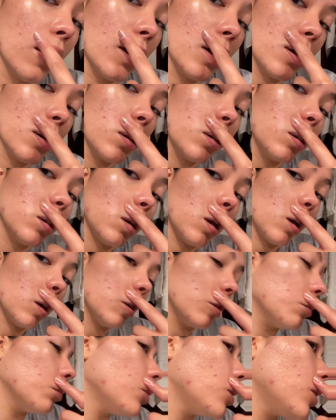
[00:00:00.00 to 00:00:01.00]
I
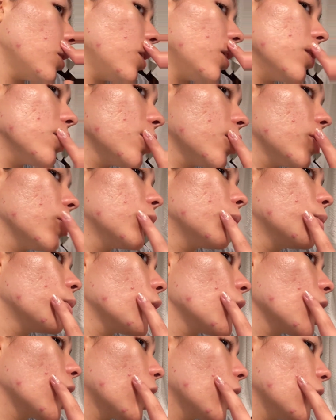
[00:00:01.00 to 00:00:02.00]
am getting some
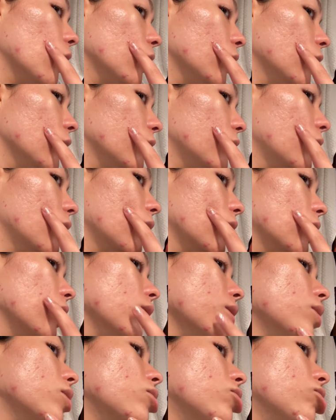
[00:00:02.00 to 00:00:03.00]
breakouts, as y'all
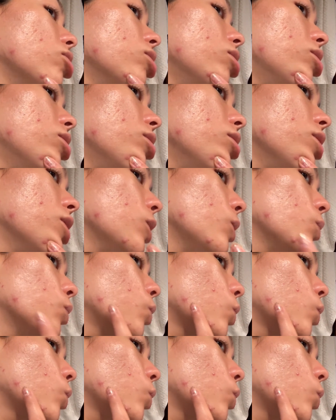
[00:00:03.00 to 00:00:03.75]
can see.